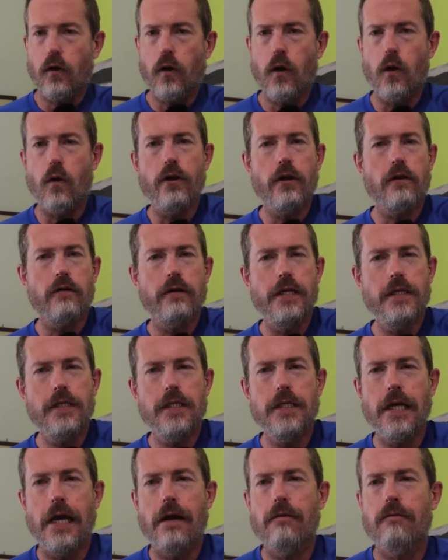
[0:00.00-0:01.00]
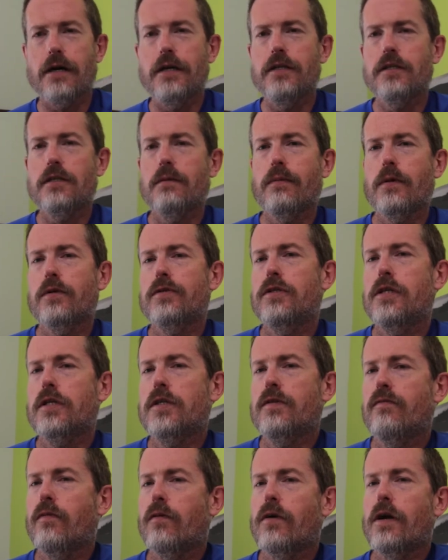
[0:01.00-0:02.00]
Go your easy day runs are about
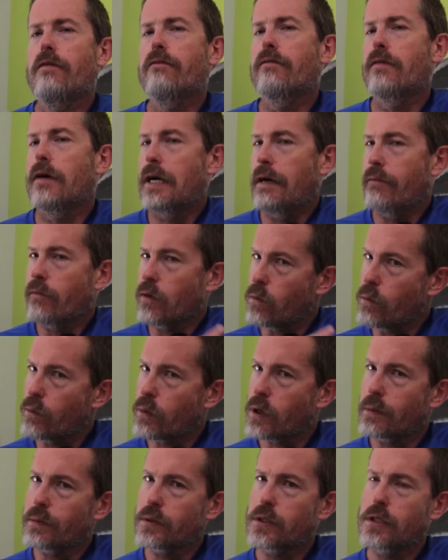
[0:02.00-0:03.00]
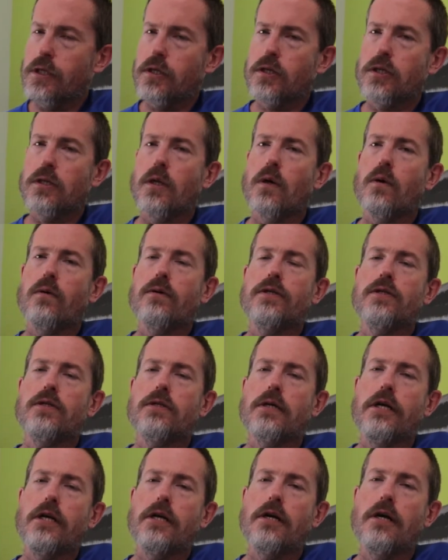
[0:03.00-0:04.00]
645. Go purposely slower so
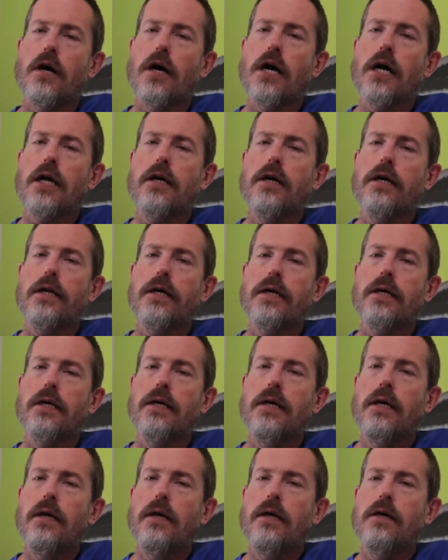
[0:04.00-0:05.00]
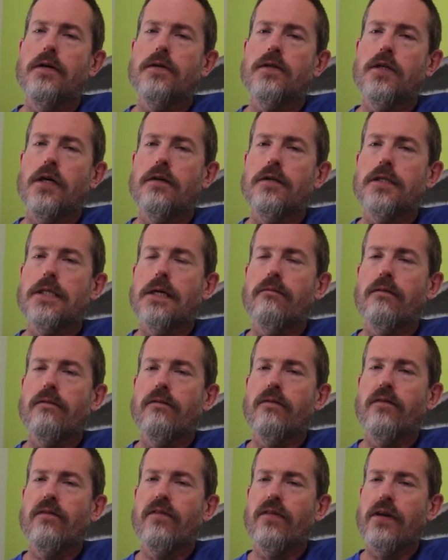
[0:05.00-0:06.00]
that you're not gonna set yourself
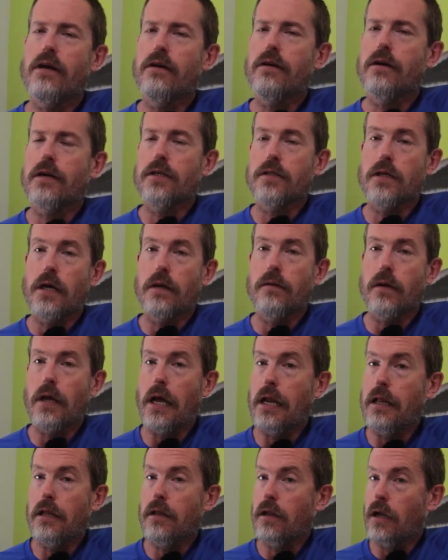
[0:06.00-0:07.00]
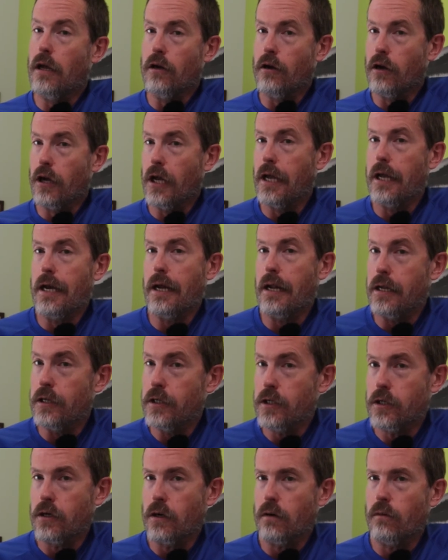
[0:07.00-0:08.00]
up for failure because and, and you can get
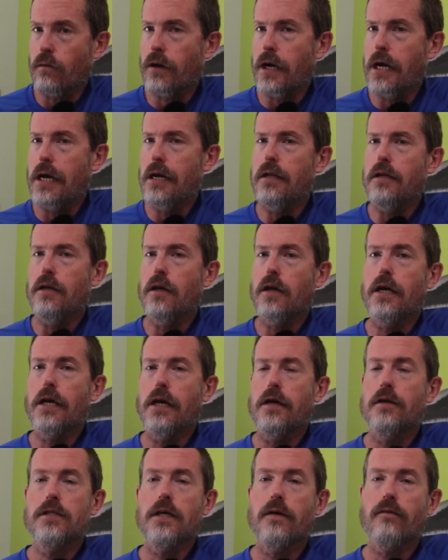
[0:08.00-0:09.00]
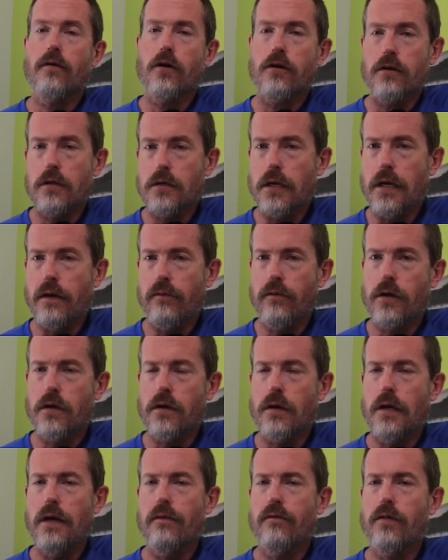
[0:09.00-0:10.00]
injured, right? You can get yourself hurt if
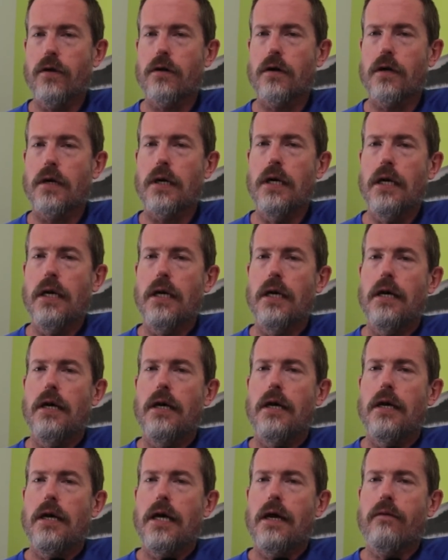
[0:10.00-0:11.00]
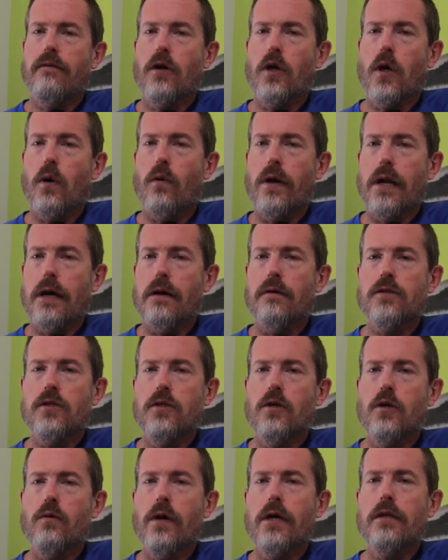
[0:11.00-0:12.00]
you're if you're if you're going out
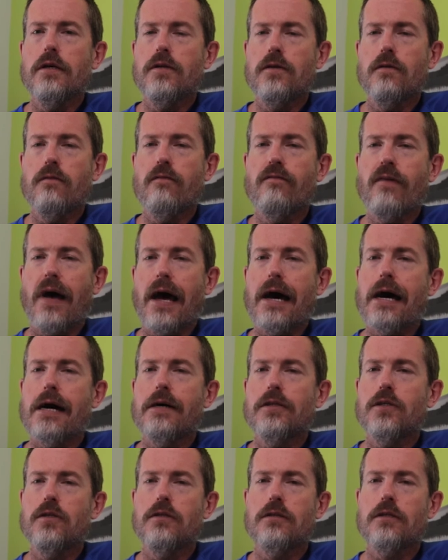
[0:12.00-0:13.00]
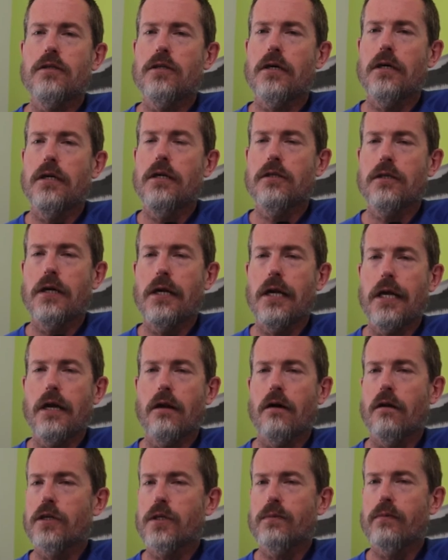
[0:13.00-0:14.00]
too quickly, too fast, you're try, you trying to get
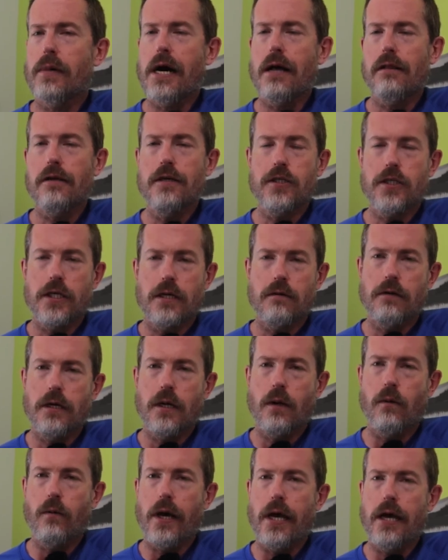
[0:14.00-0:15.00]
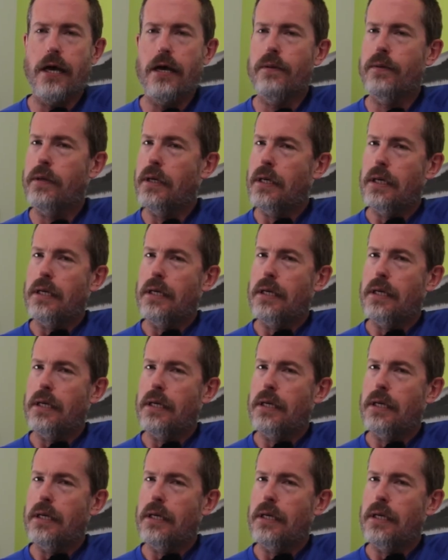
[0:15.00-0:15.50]
all this mileage in right away.